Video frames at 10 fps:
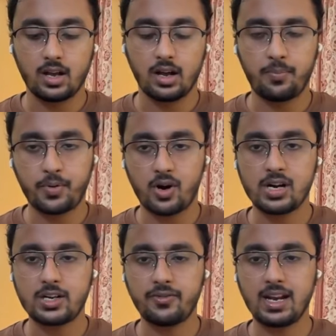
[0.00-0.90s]
a
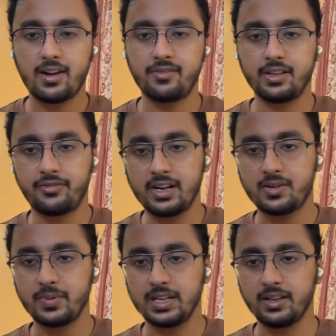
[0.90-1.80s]
product will have
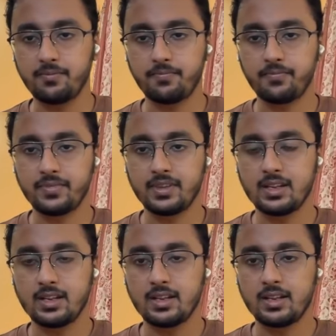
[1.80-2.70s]
different meaning
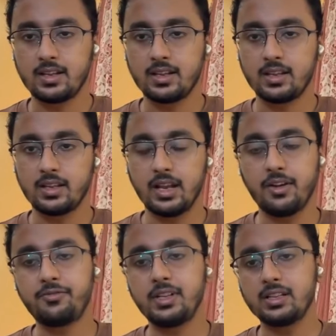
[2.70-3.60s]

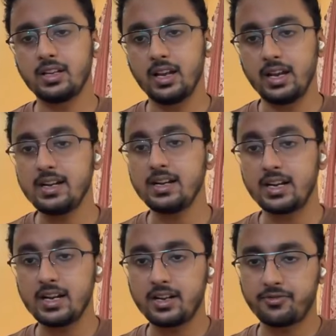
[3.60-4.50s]
if the
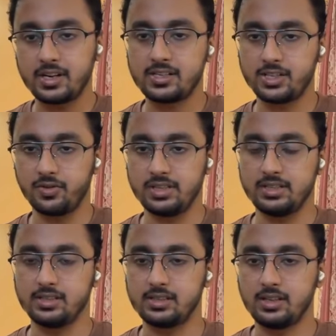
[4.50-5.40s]
in different
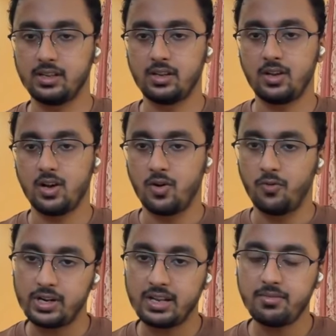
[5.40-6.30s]
situations.
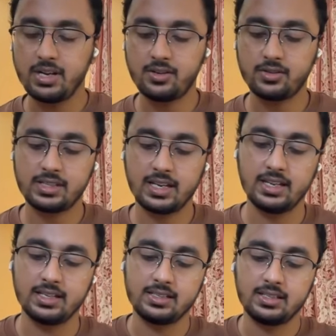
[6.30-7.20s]
What I mean to say
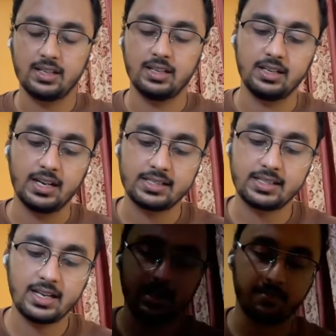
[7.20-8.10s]
is, let's
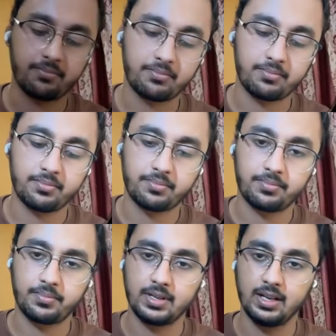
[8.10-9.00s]
say
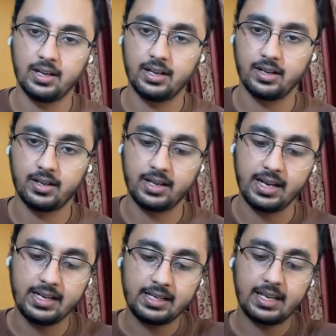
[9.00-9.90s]

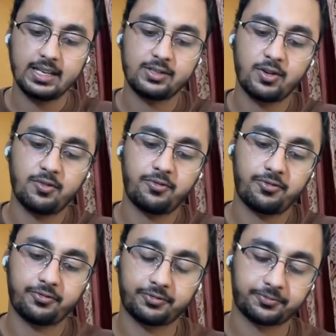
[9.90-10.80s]
in case
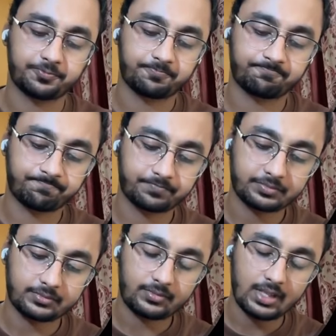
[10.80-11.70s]
of
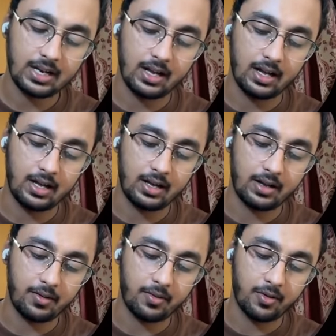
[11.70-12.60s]

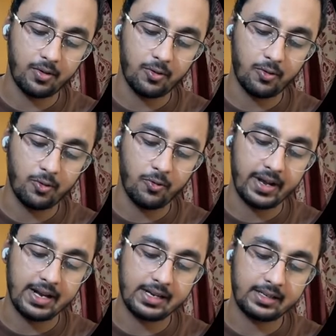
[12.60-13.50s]
uh,
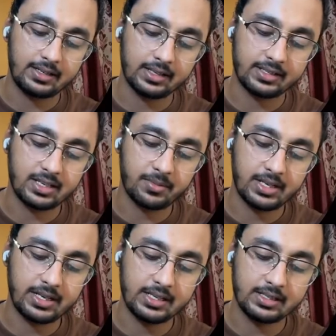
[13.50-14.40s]
when customer
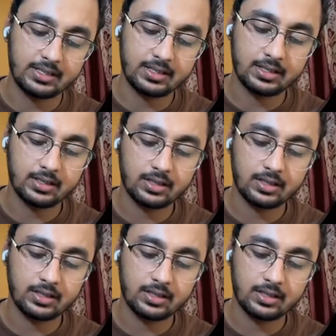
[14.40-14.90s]
is